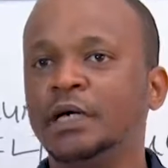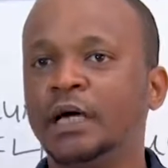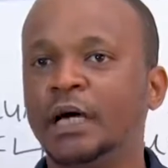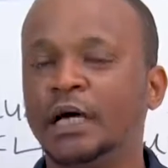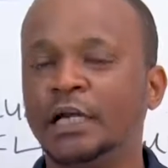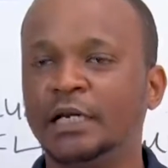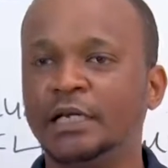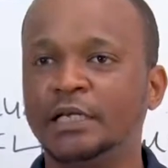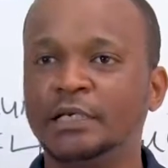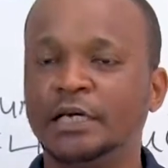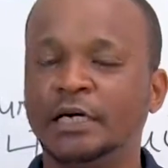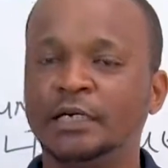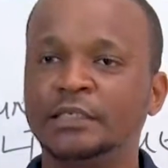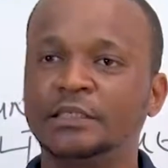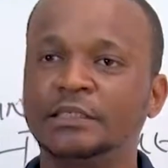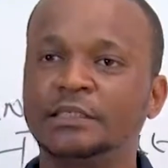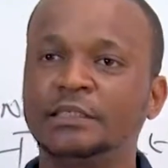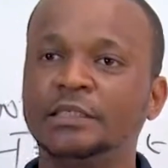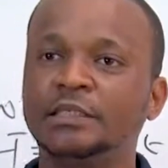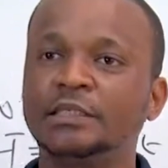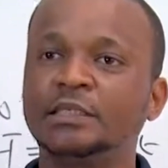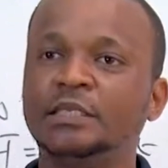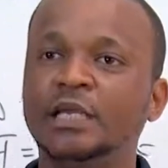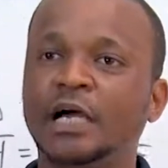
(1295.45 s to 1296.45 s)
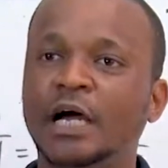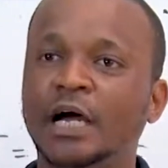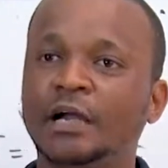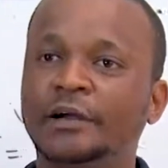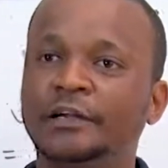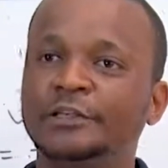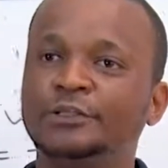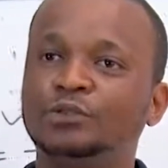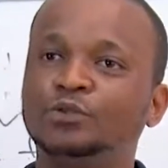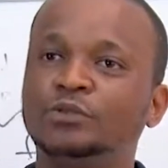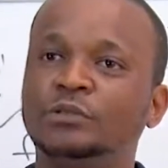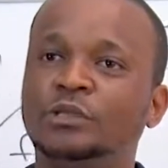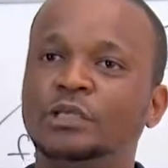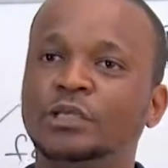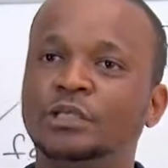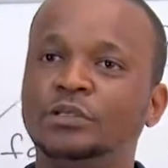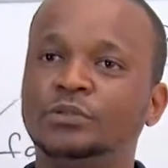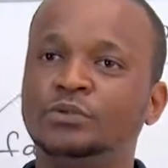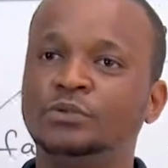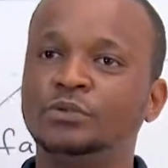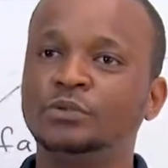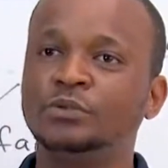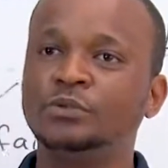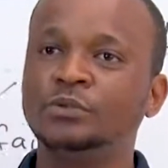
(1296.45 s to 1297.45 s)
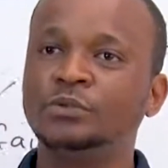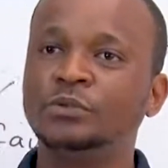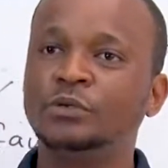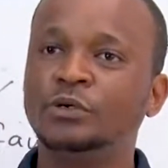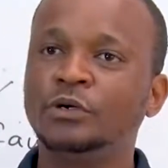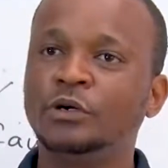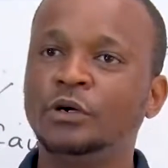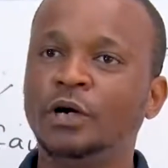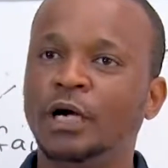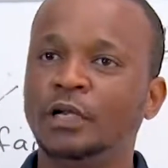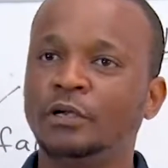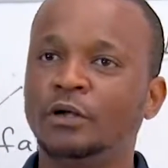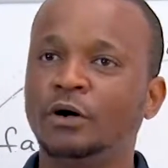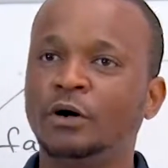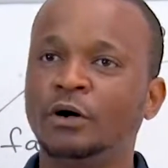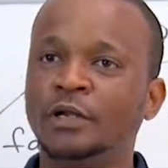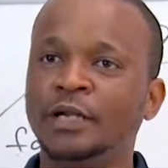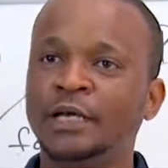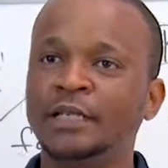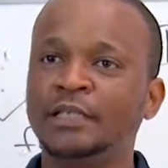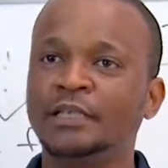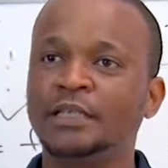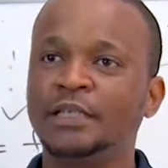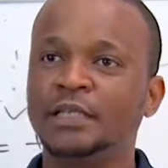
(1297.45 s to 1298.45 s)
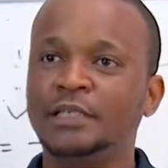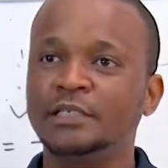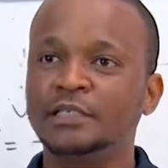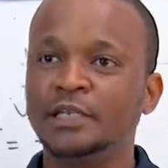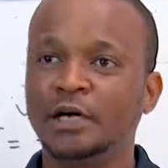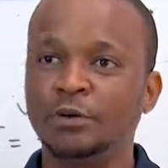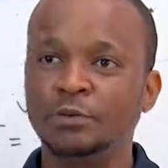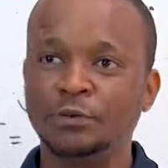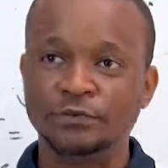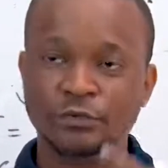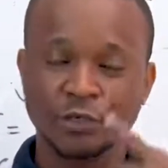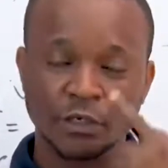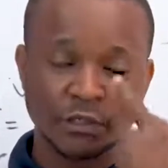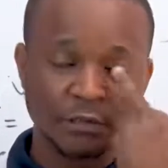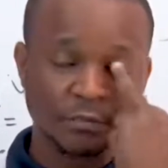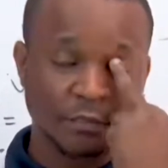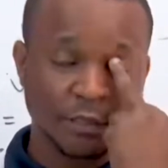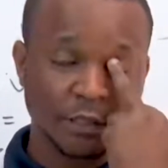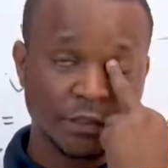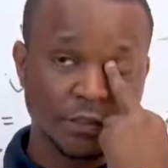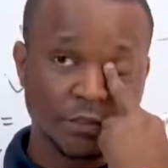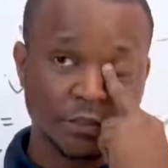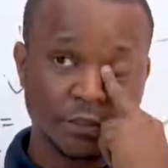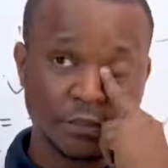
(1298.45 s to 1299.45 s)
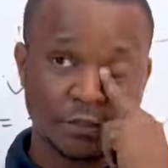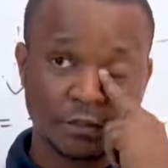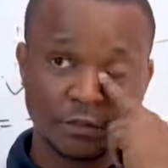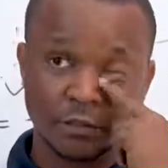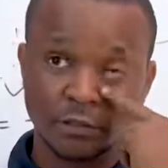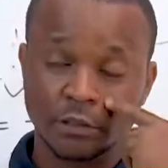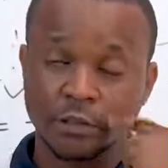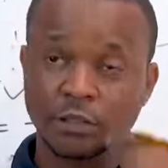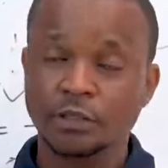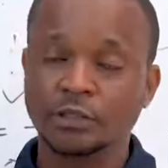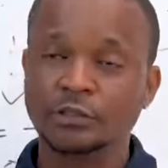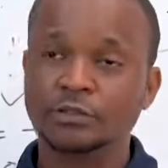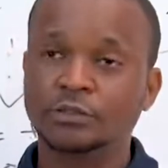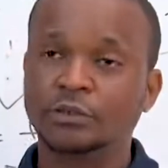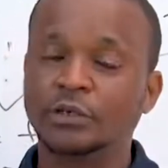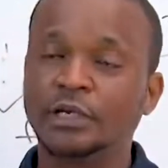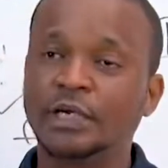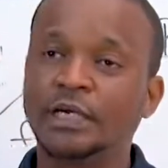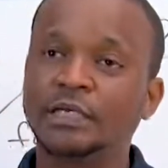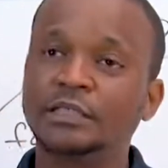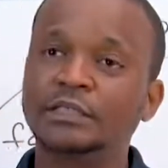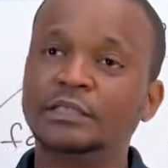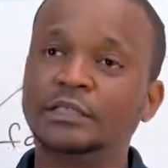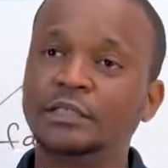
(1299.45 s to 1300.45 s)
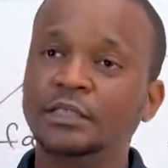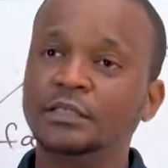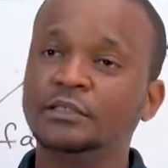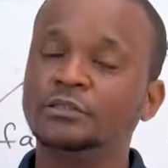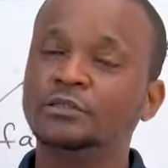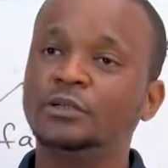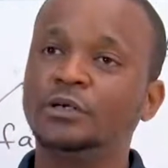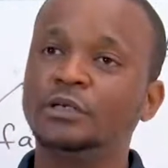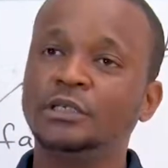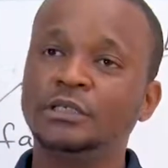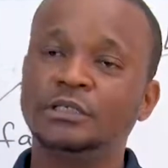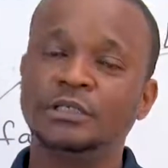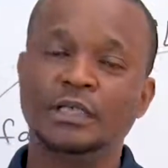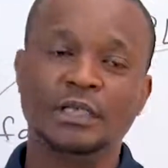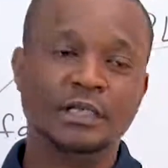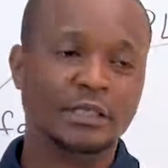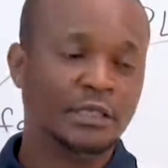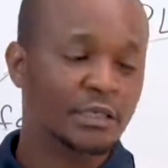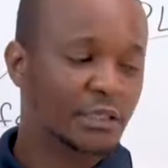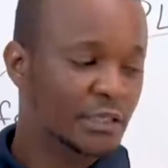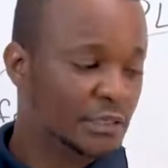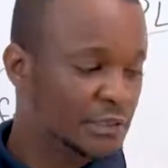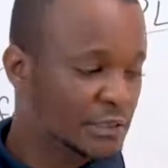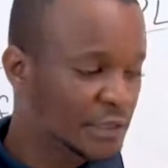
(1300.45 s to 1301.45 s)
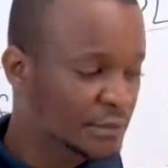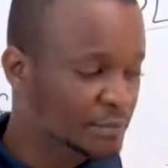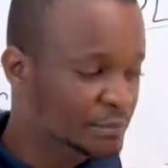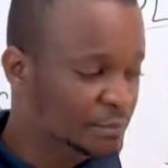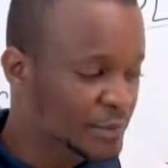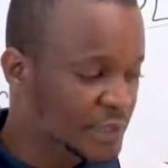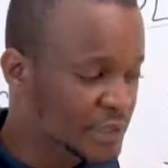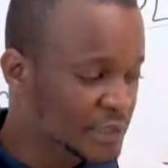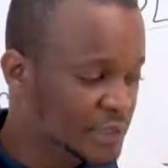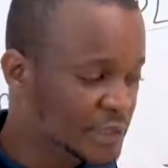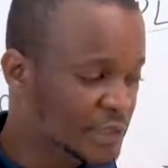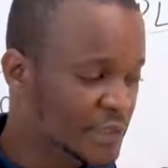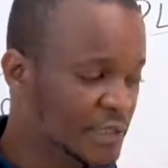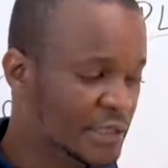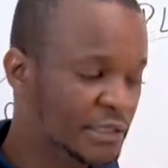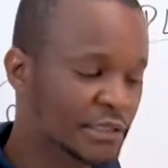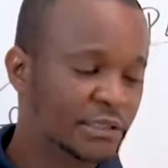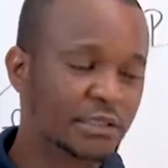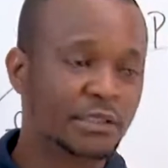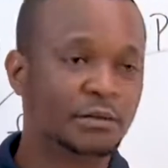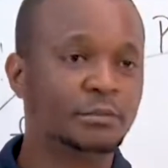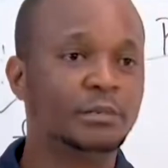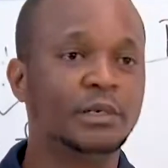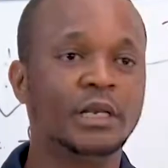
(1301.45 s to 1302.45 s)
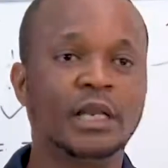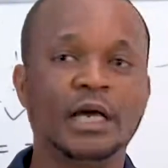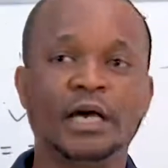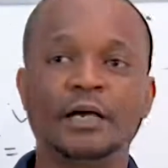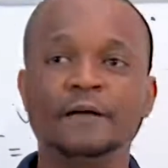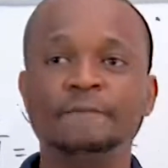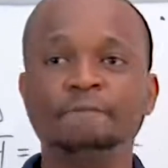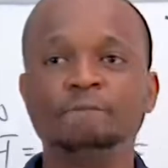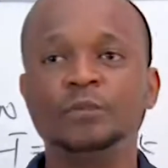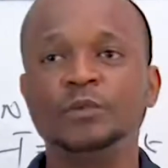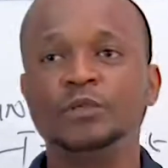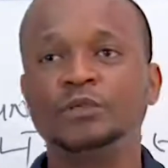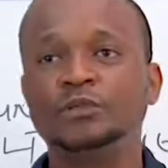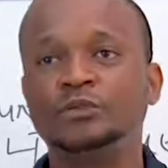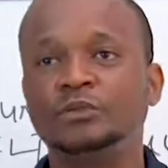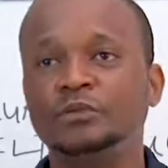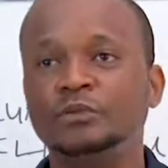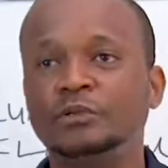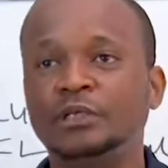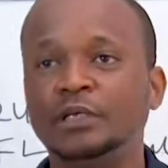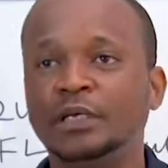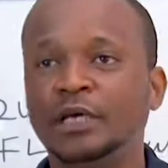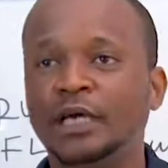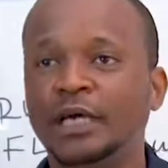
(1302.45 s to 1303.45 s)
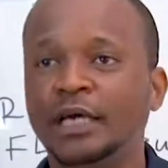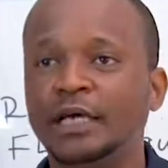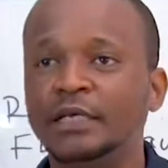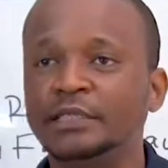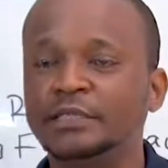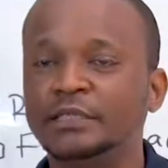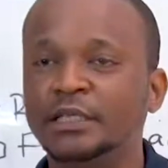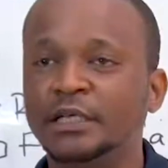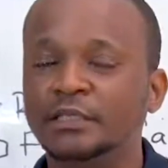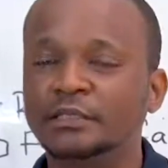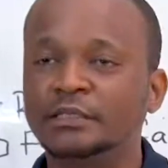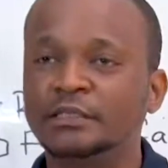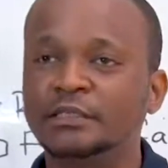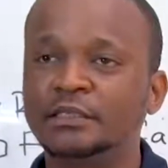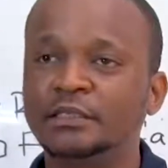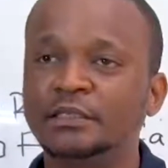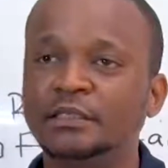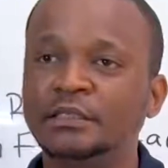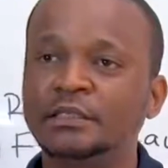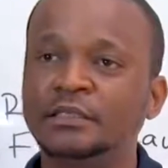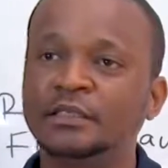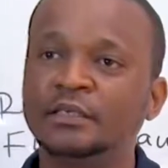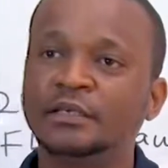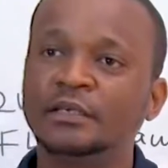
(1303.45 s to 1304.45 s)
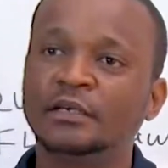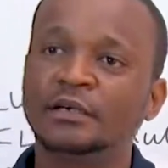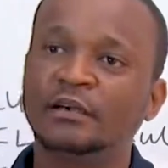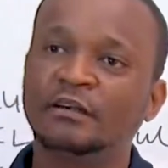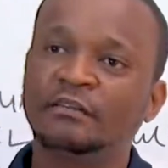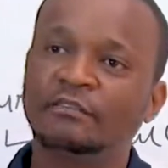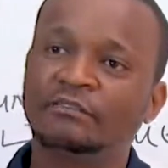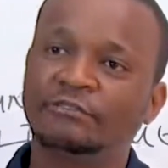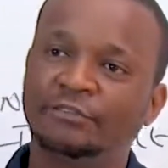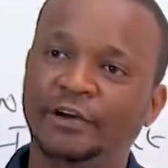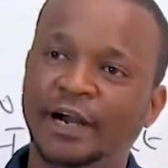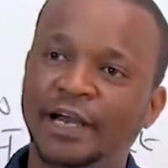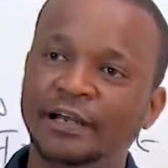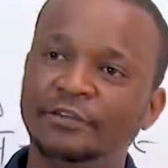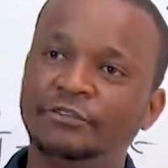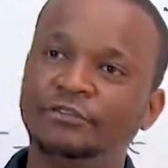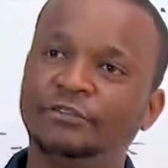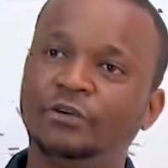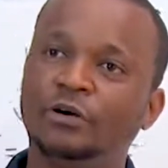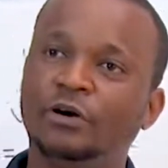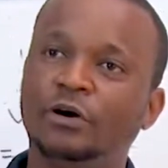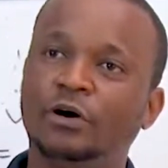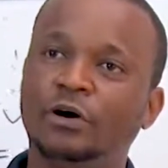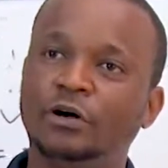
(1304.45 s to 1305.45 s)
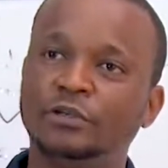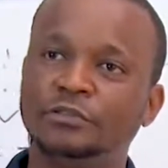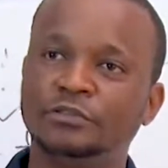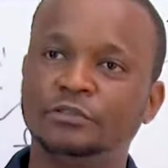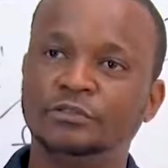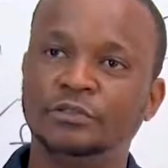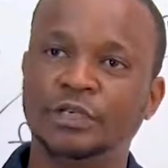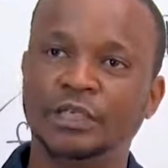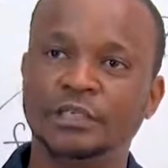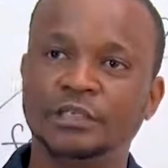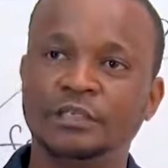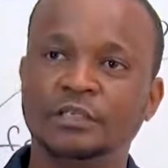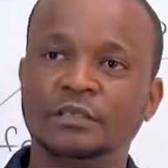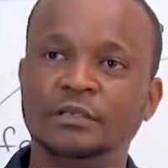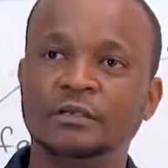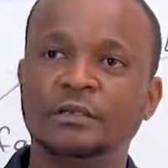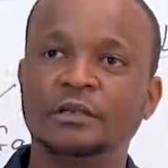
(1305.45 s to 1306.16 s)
And you can see the RS-232 and other things that we've just mentioned. So you can see it's a bit similar to the SLC 500.